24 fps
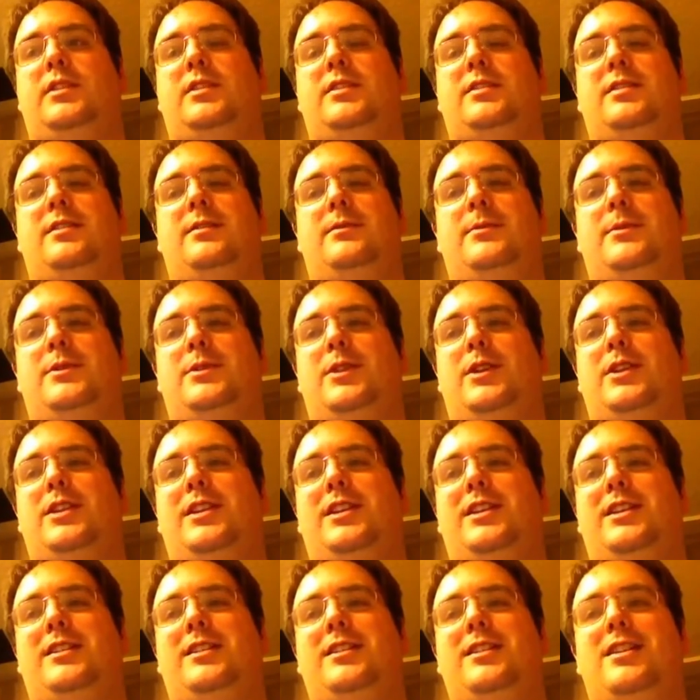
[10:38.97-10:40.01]
So I'm going to try that
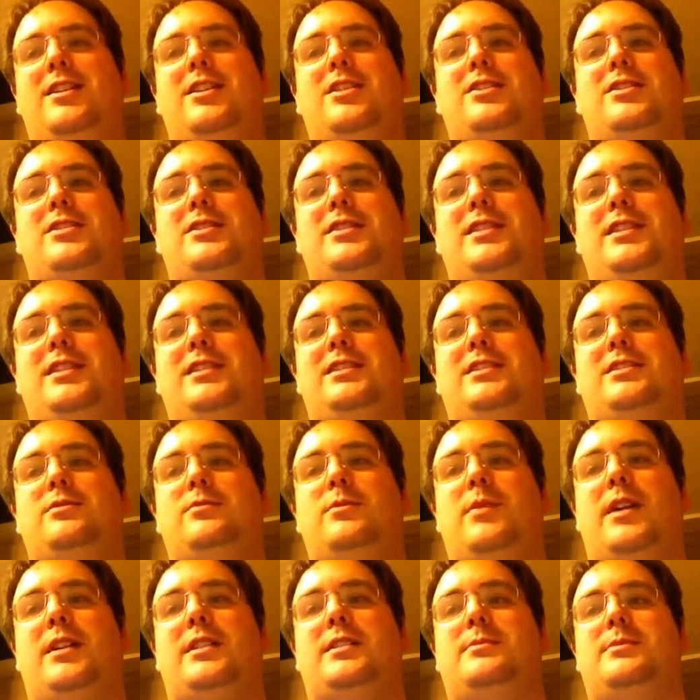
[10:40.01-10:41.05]
again. Seek to
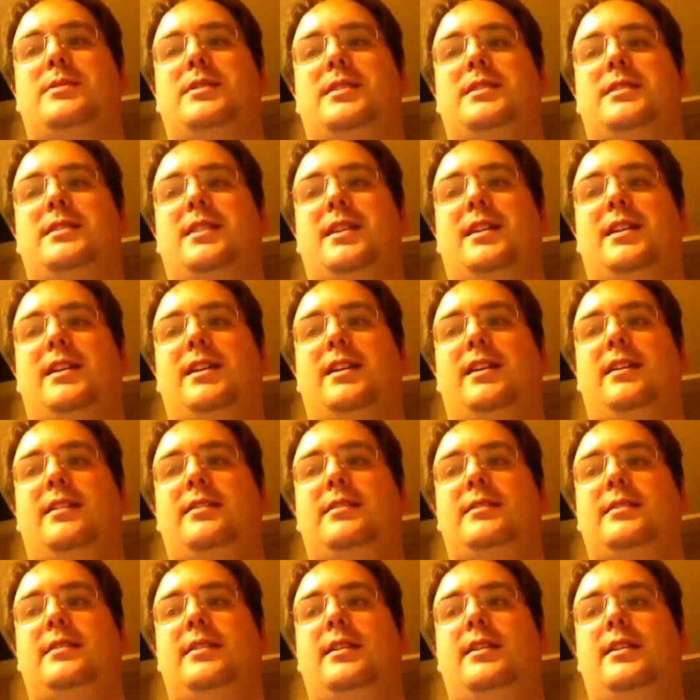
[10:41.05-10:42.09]
maximize
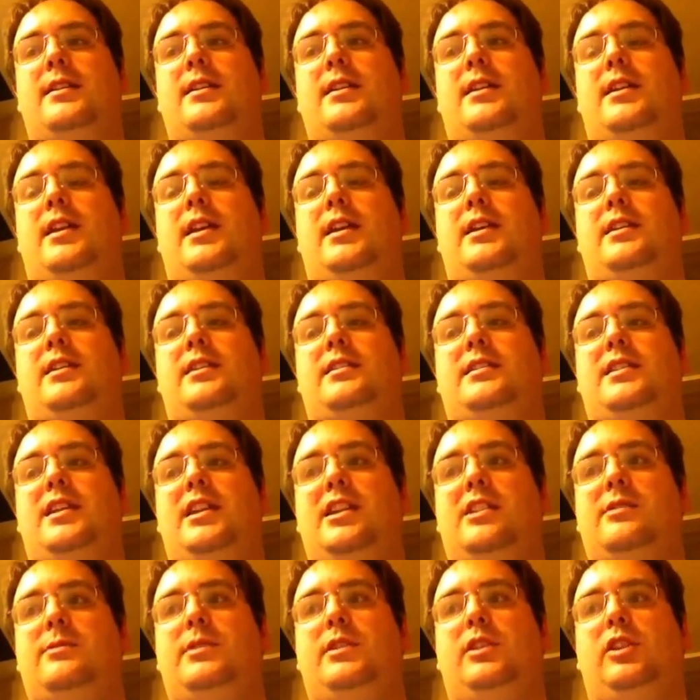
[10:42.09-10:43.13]
size, and they
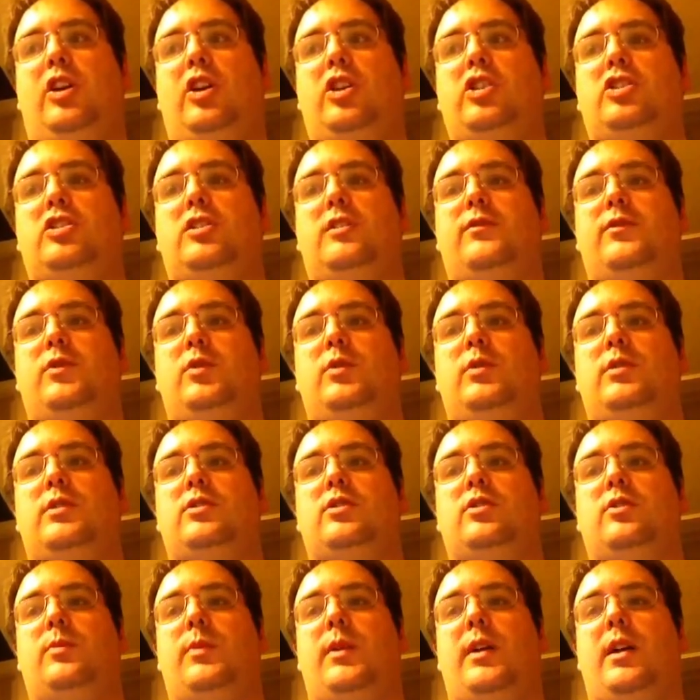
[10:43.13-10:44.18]
tend to be large enough to
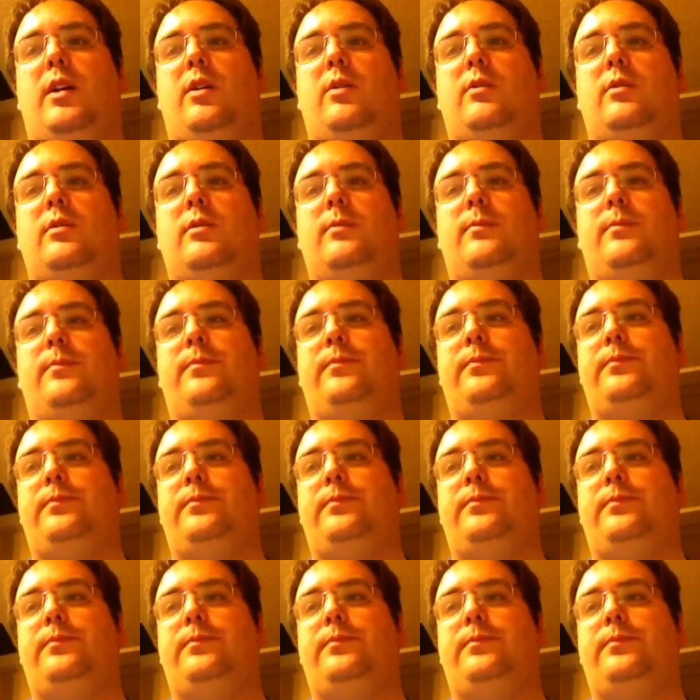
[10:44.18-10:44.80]
exert power.